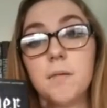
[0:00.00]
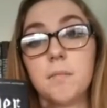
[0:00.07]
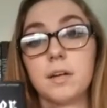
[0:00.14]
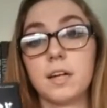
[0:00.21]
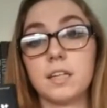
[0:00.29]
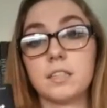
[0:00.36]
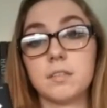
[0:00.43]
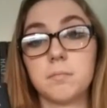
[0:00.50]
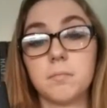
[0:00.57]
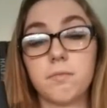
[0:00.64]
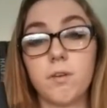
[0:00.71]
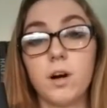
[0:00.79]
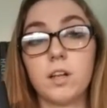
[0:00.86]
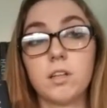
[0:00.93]
Because
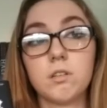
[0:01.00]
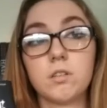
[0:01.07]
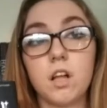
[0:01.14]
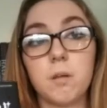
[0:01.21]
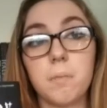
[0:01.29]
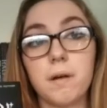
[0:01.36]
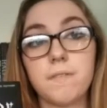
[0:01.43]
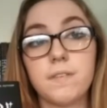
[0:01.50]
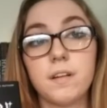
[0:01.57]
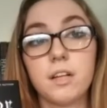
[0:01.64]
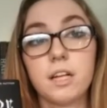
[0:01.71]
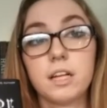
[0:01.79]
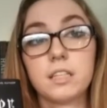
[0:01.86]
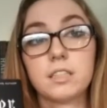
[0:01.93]
before I lose all my
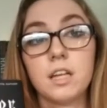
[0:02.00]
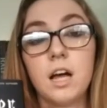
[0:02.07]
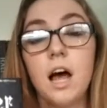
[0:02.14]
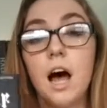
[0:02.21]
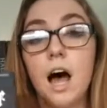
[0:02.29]
feelings,